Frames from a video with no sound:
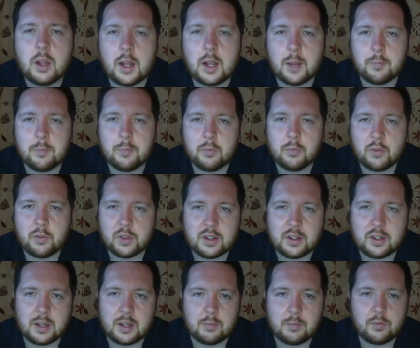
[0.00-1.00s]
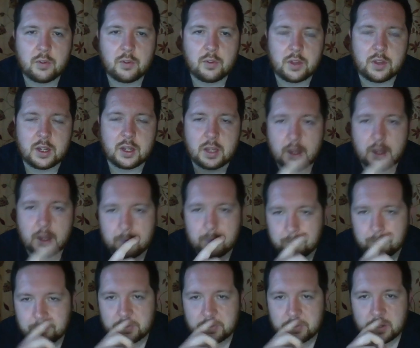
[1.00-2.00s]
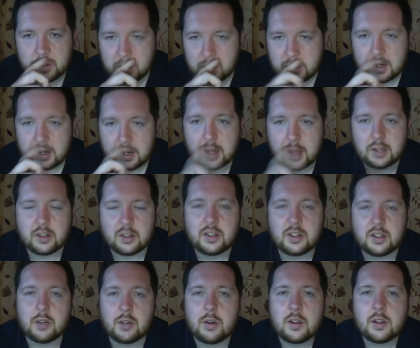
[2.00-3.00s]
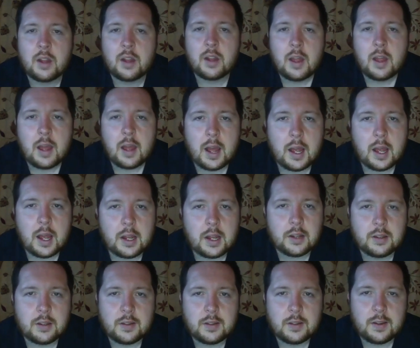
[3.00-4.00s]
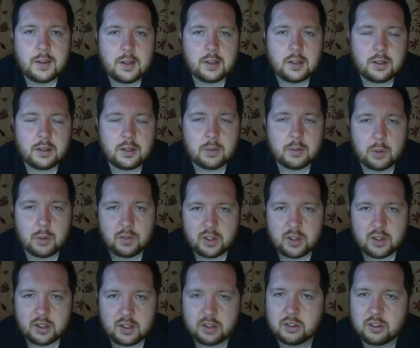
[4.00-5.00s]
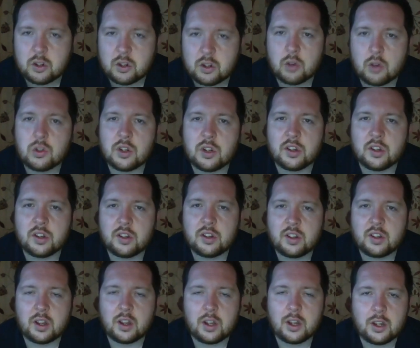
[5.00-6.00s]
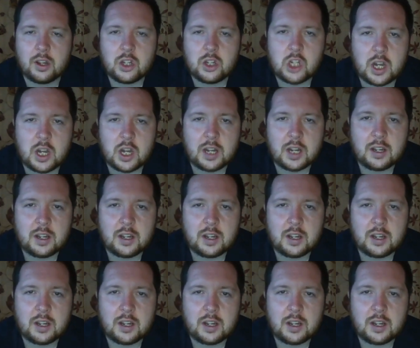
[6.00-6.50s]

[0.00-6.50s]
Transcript: for the team for the Lion series, and one of his assistant coaches, Jack